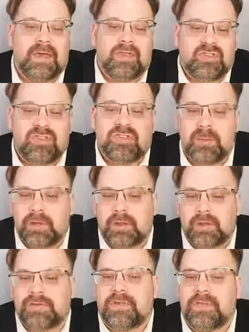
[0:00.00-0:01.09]

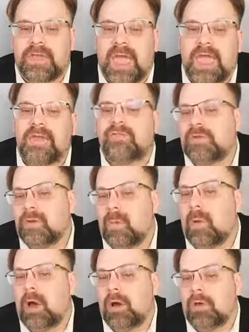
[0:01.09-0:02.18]
similar to the ancient
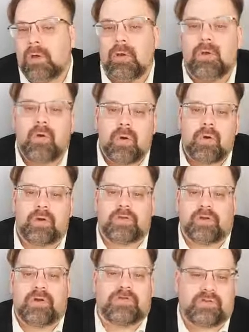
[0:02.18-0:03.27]
Mongol horse
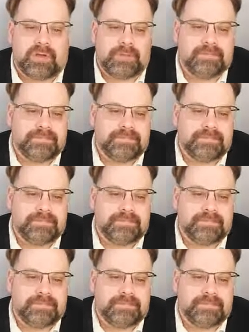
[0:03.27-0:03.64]
archery.